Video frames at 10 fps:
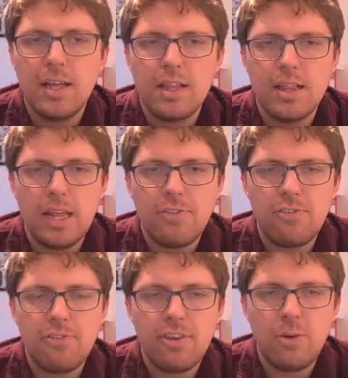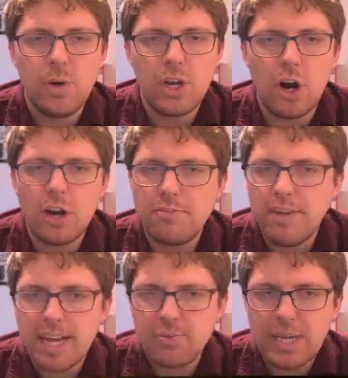Let's see what
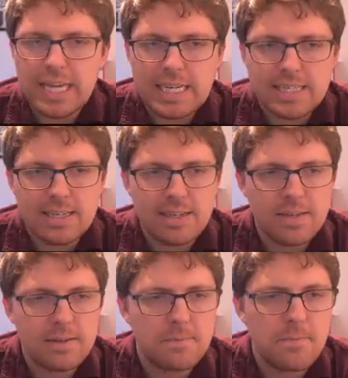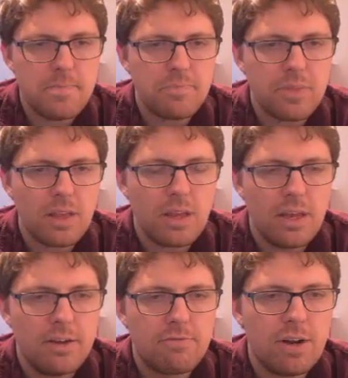artifact we get.
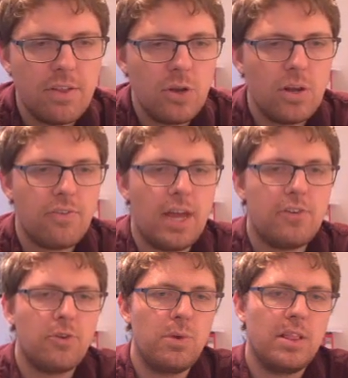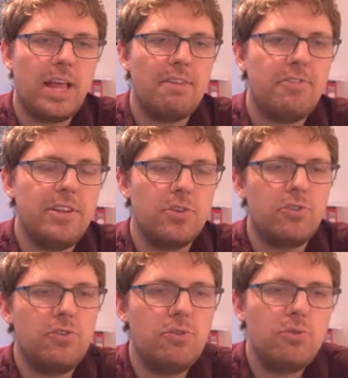Friendly units enter with Lifesteal
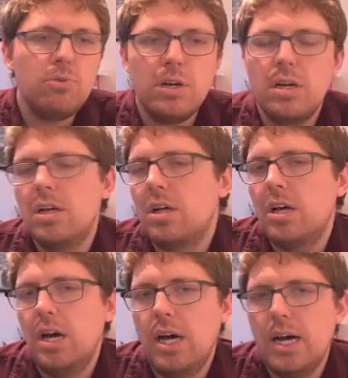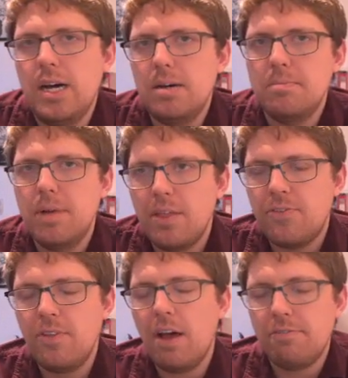2.
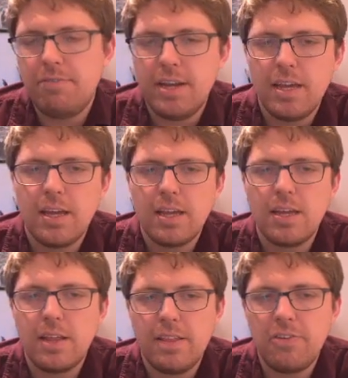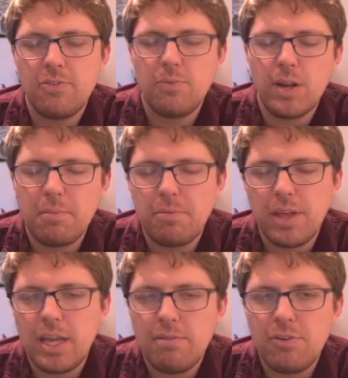It's not fitting, at least what I'm
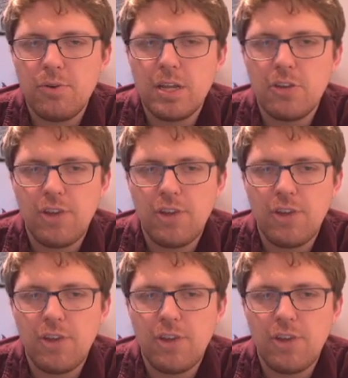thinking of doing.